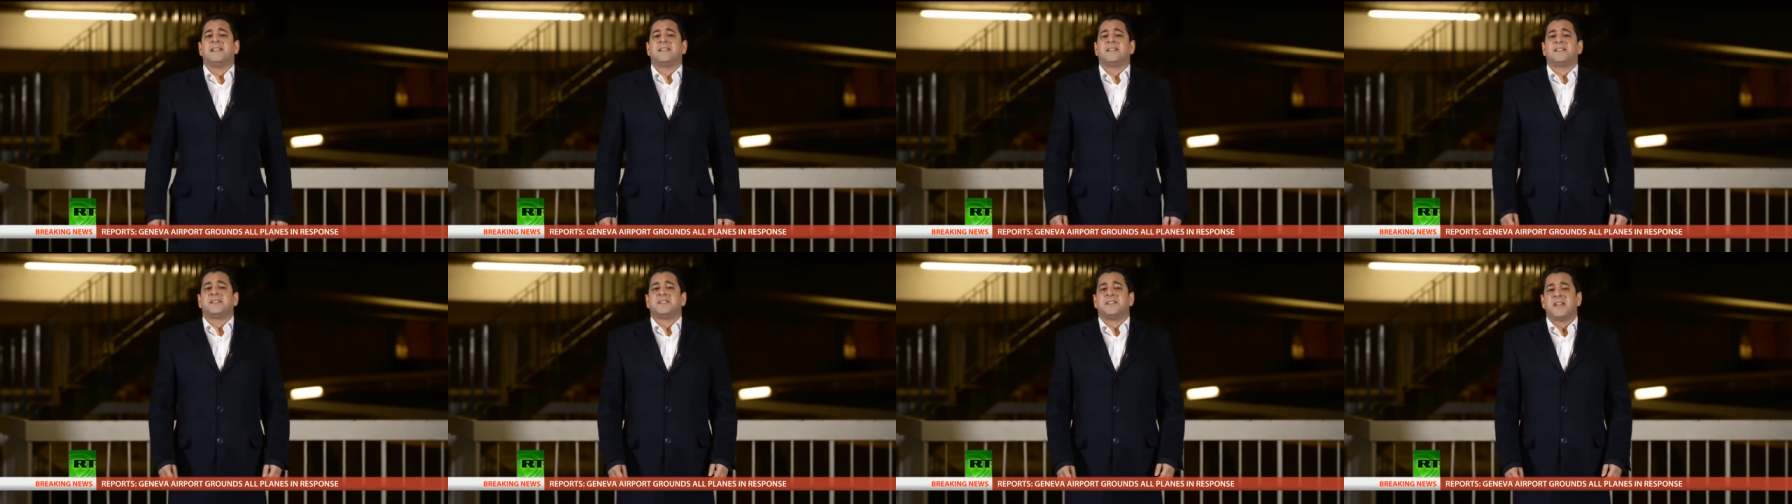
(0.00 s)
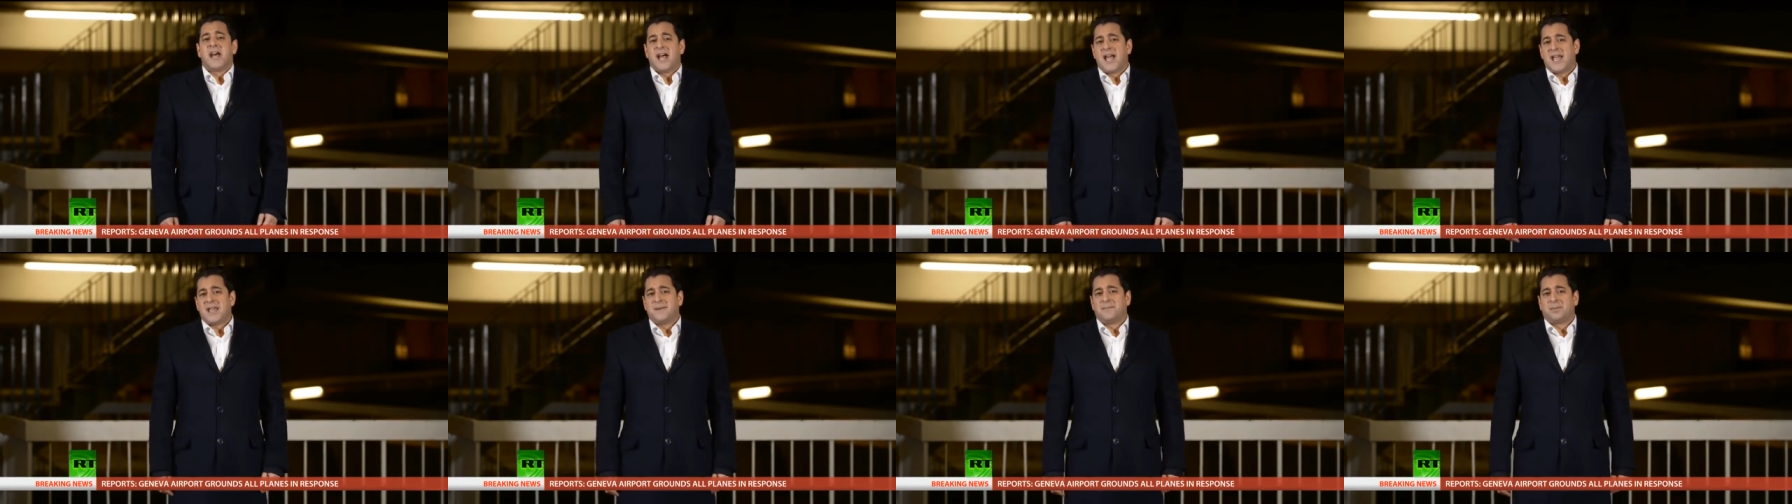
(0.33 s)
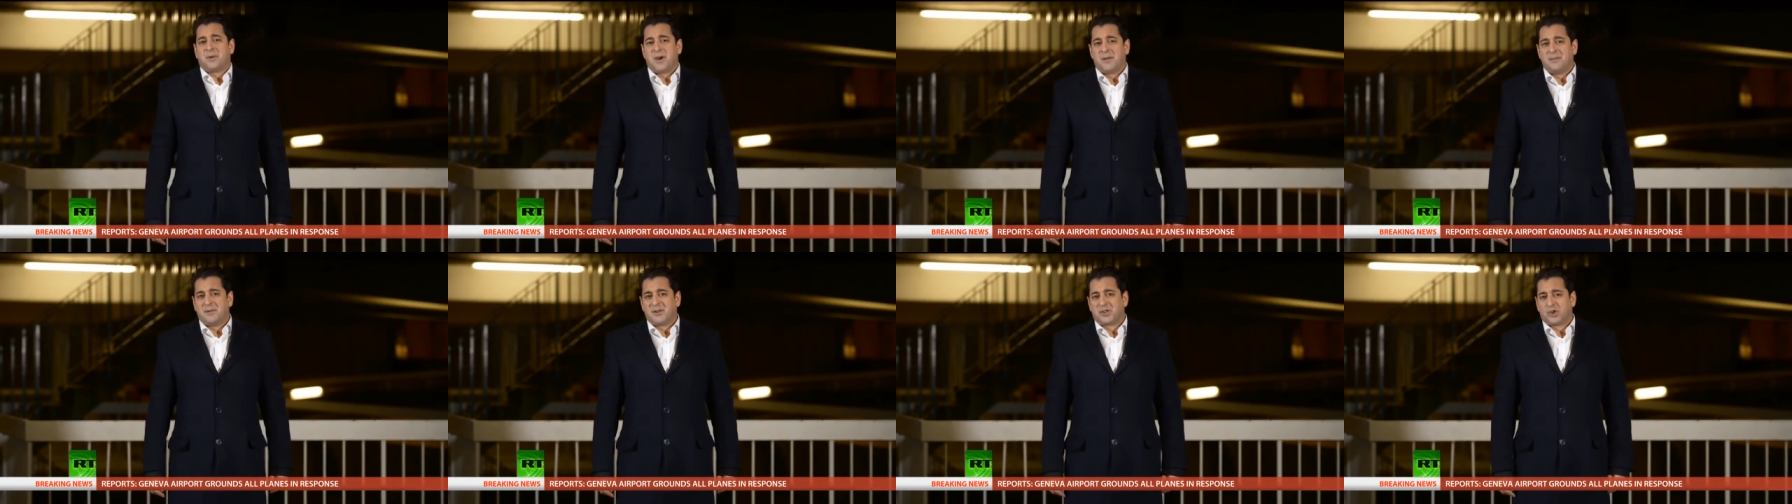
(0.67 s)
to die
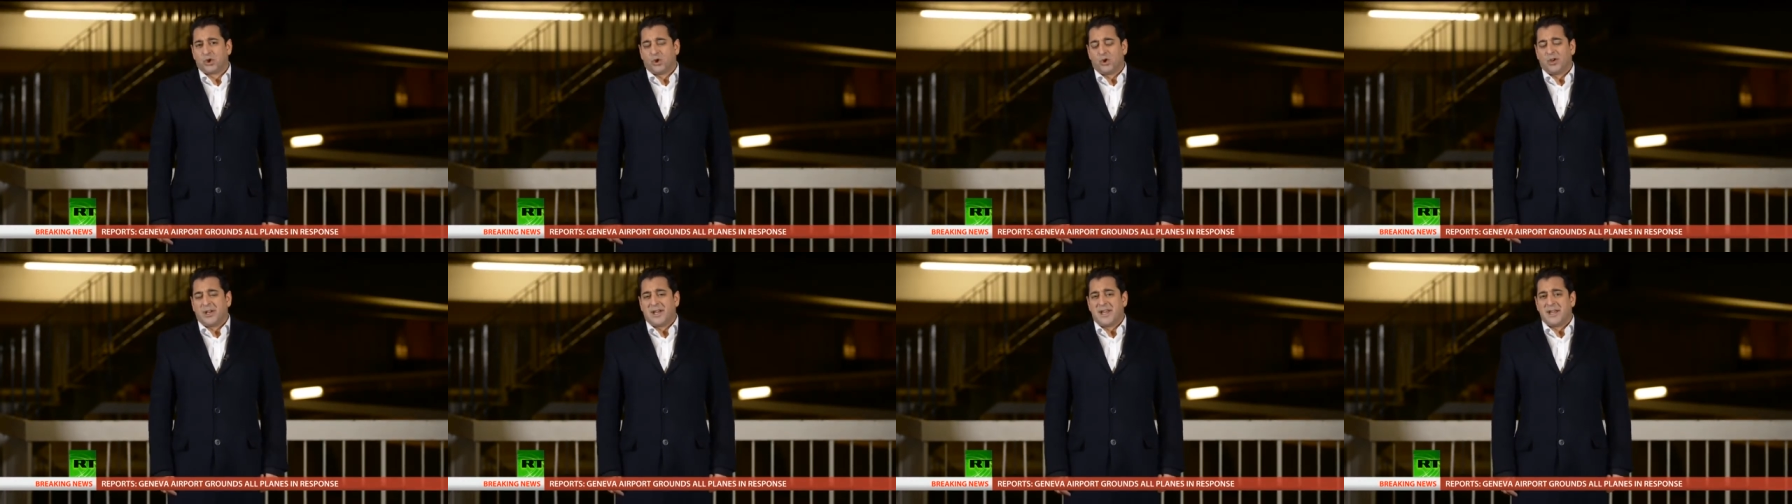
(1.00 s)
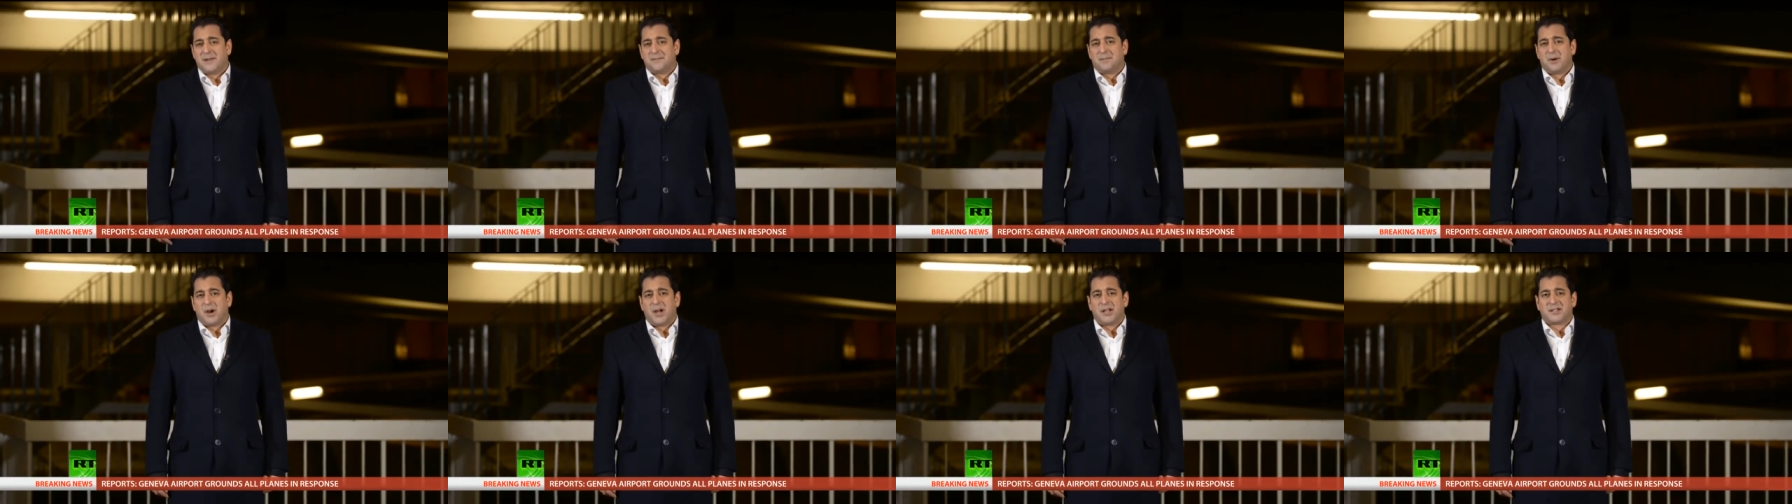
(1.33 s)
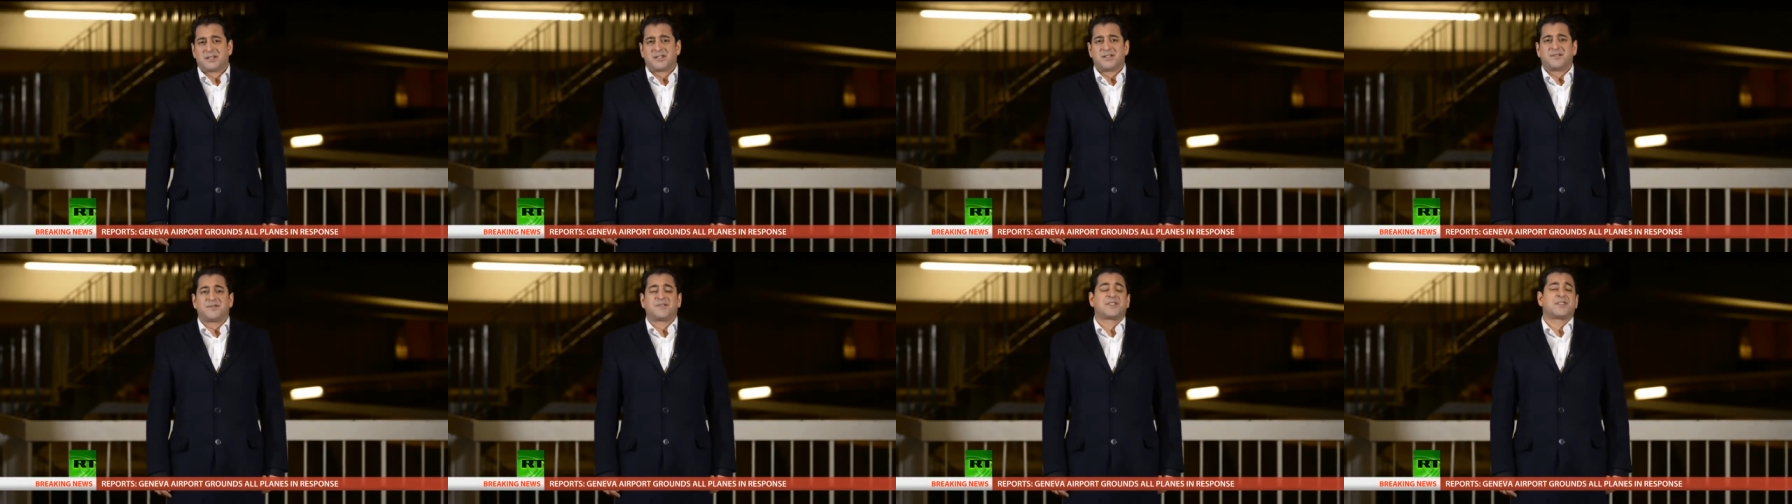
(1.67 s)
prematurely in
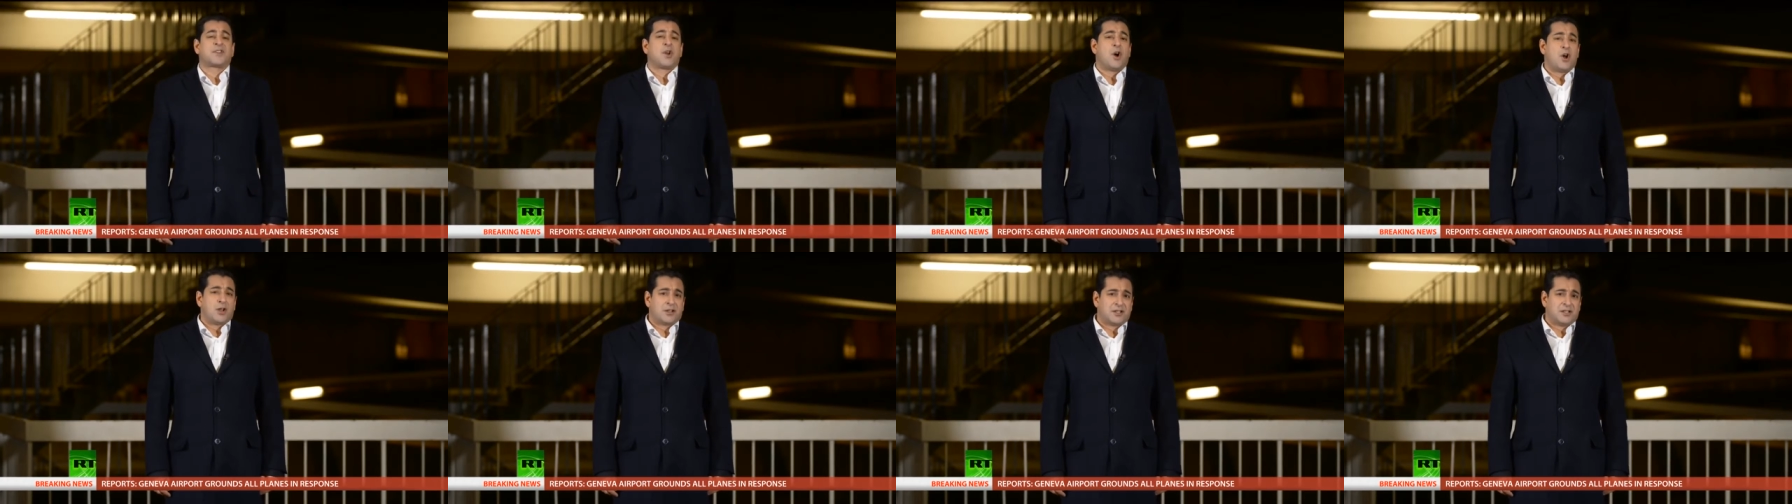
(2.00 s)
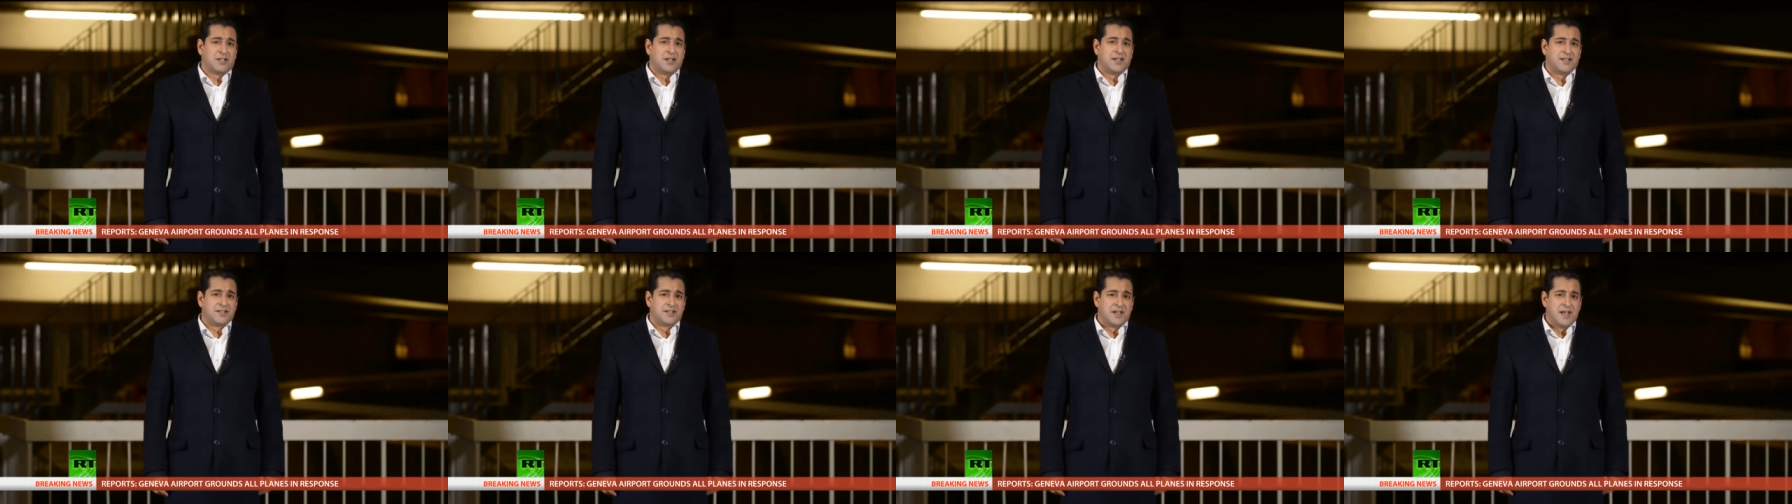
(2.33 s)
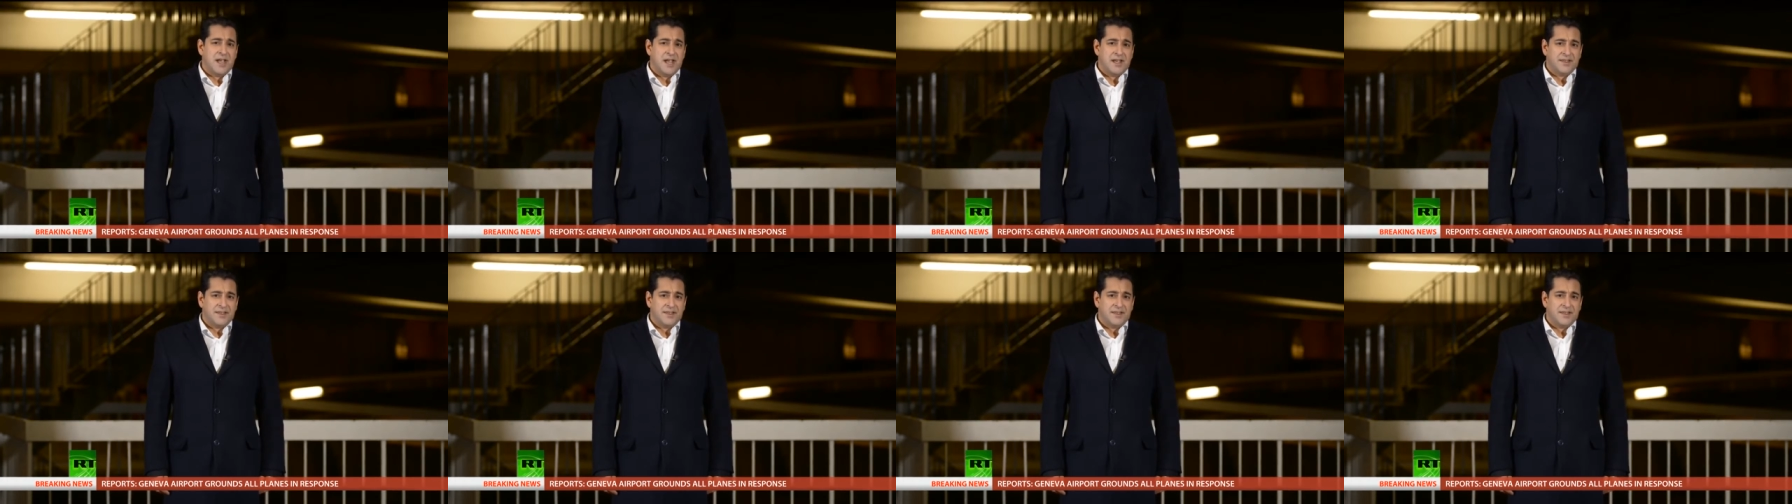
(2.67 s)
parts of Scotland